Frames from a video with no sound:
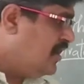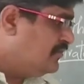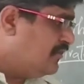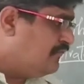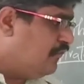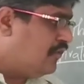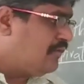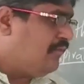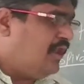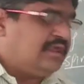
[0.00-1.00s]
the
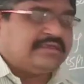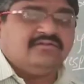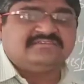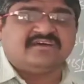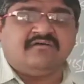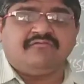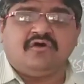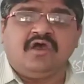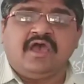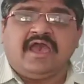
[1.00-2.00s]
4 molecules of
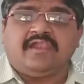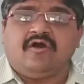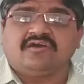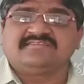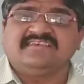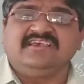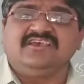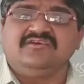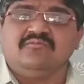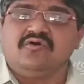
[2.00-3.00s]
an
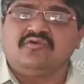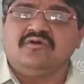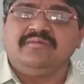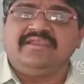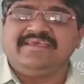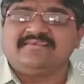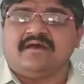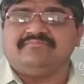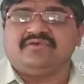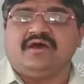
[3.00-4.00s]
oxyhemoglobin is
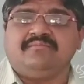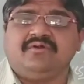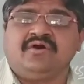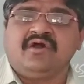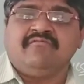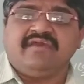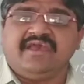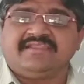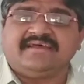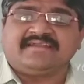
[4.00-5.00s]
absorbed
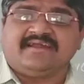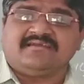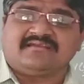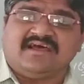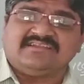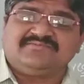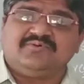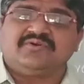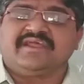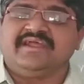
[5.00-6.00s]
where that are
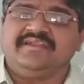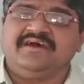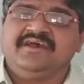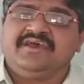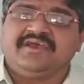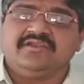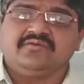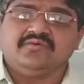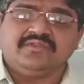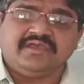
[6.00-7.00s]
transported
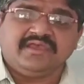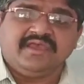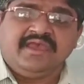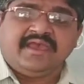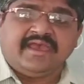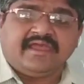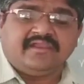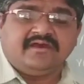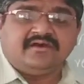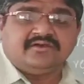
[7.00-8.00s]
into the
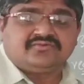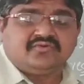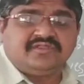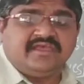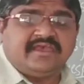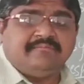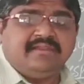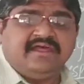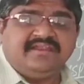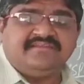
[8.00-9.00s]
through the
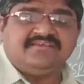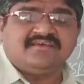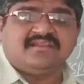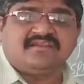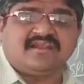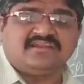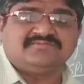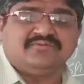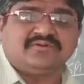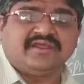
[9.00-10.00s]
blood, these are
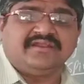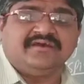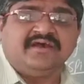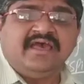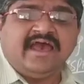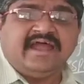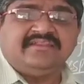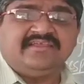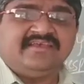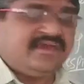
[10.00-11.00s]
transported,
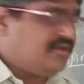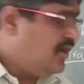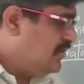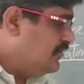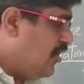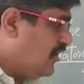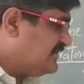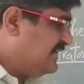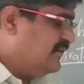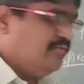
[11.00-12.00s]
and here the
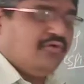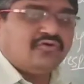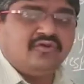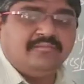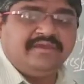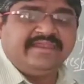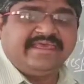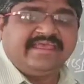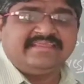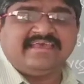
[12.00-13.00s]
oxyhemoglobin
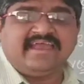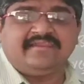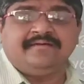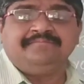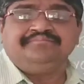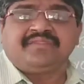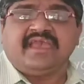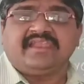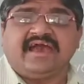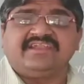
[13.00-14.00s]
is an
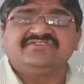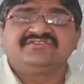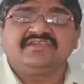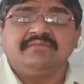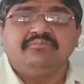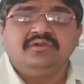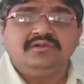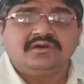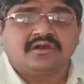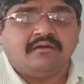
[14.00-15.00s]

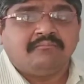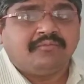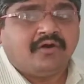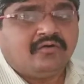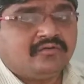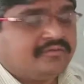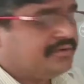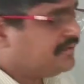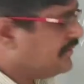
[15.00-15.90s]
unstable compound.